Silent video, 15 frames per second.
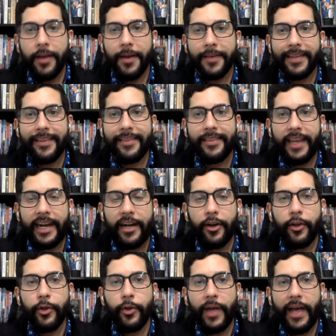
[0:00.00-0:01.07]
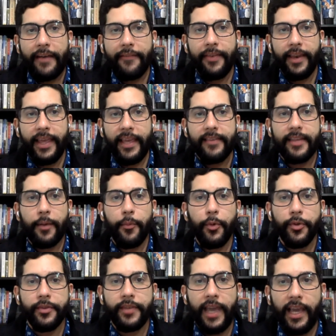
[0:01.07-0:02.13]
because in there you'll have links that
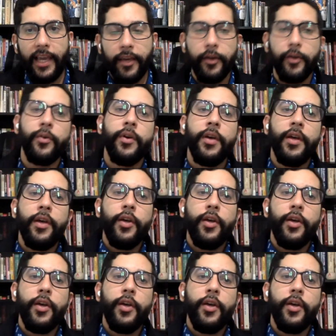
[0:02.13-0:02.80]
will take you